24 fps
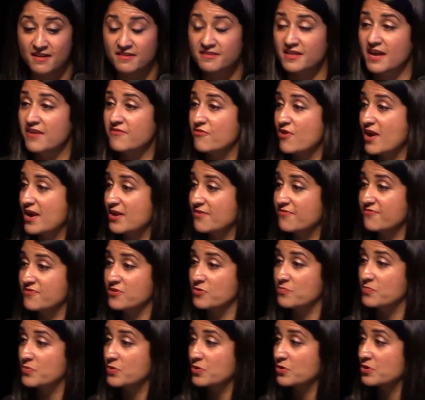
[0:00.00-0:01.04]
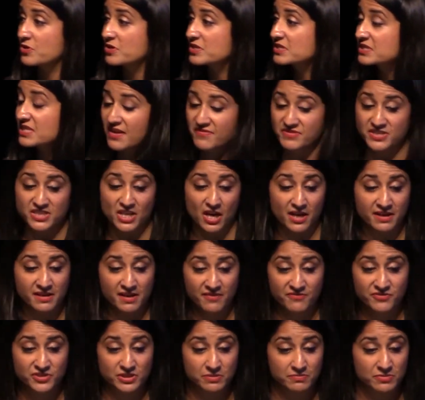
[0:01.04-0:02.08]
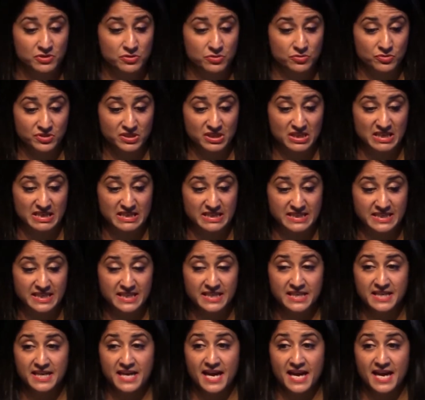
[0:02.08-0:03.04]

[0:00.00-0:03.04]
They've read a few books, they've signed up for some courses,